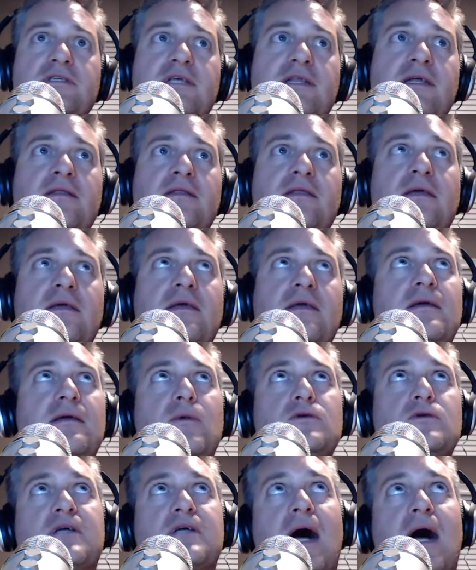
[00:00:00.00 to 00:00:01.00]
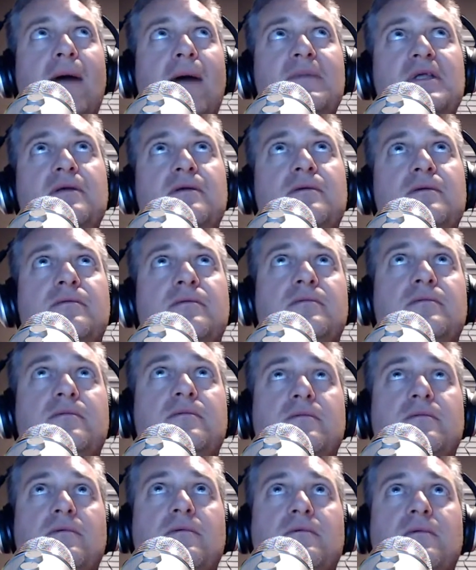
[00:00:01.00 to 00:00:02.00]
I think the most common
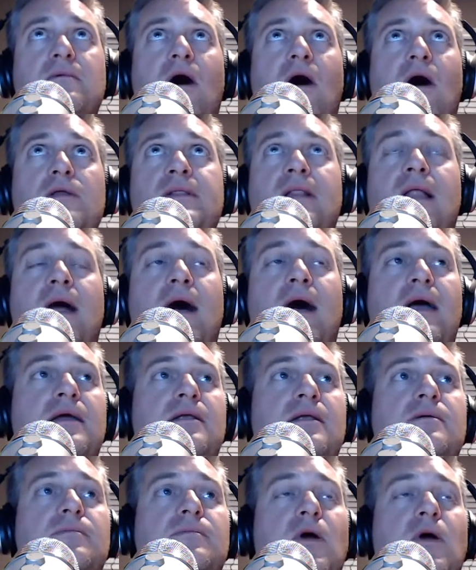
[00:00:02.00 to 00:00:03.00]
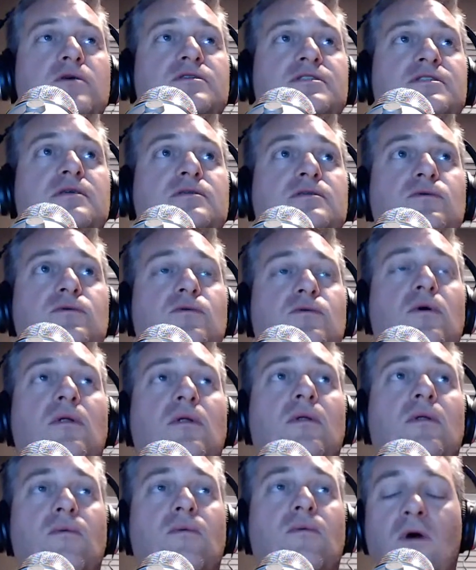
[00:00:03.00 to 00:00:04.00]
online parsing
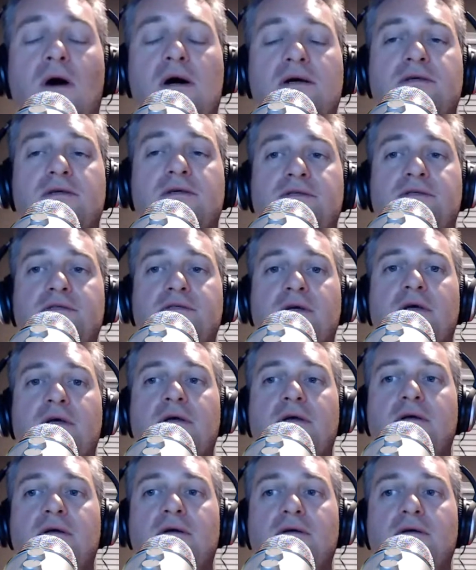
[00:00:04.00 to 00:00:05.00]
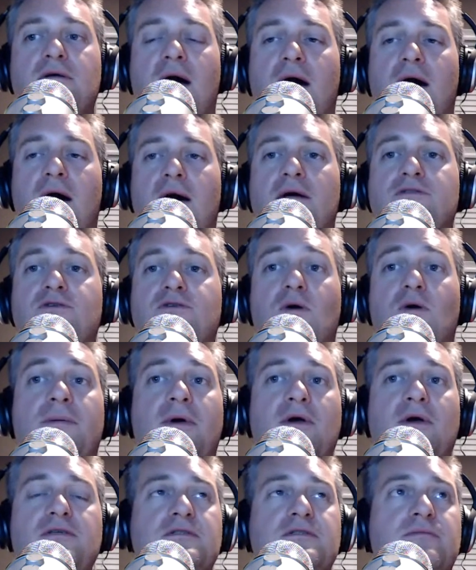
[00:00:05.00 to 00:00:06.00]
tool was
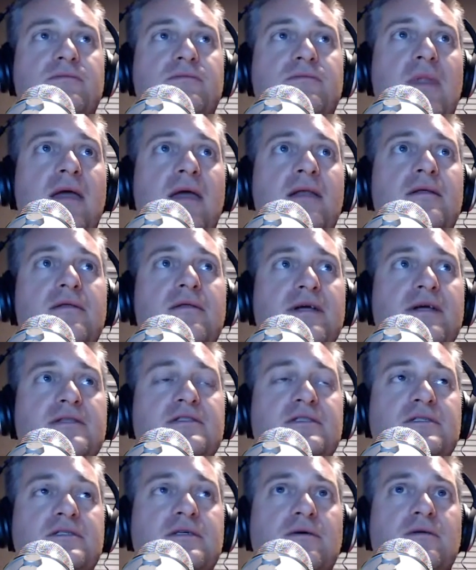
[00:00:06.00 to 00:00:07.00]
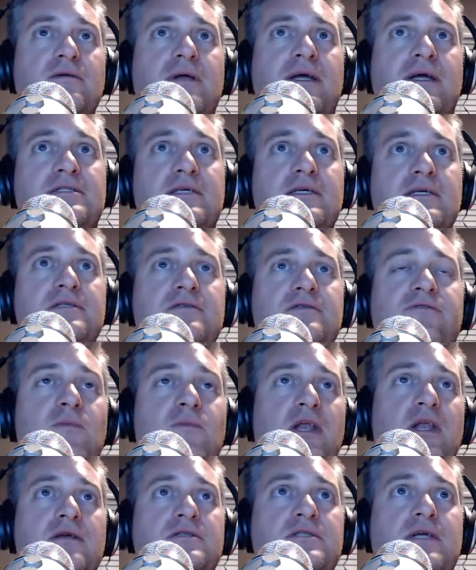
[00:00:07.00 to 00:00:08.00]
TorParse, and that still exists from
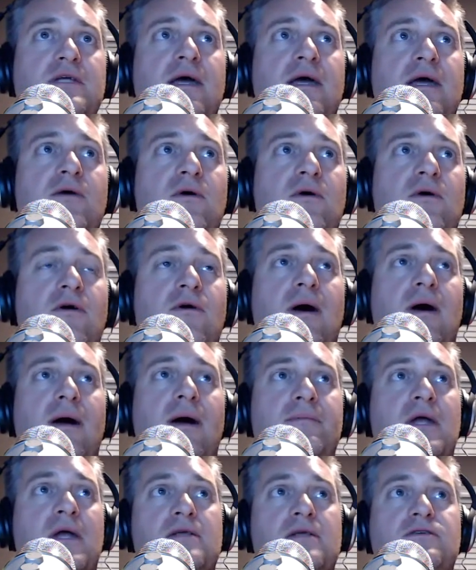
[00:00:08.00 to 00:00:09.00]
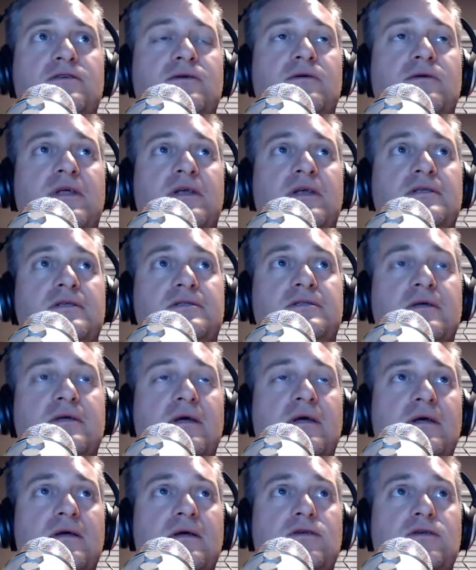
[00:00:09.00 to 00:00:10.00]
what I understand now, although I'm not sure that it's
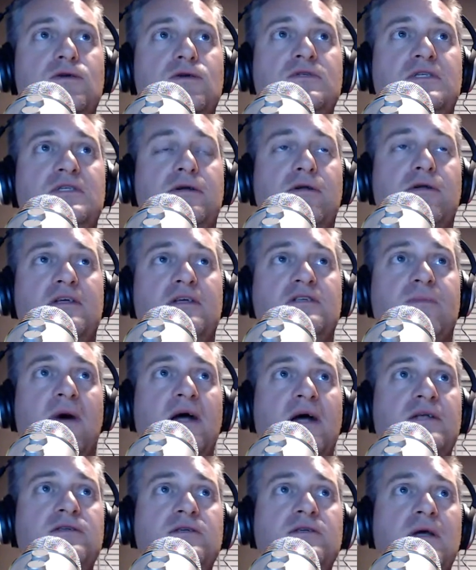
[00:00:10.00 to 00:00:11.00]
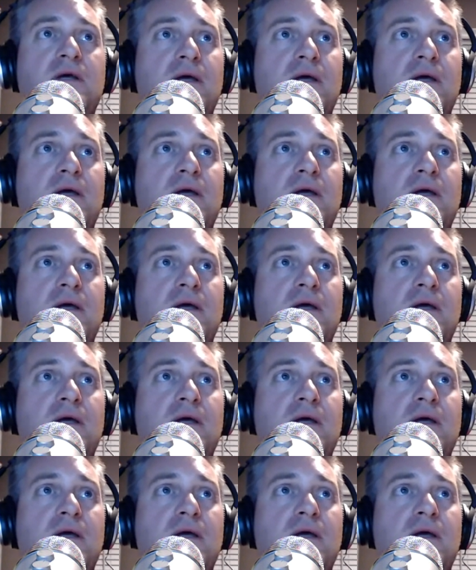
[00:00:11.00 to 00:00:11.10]
used nearly as much.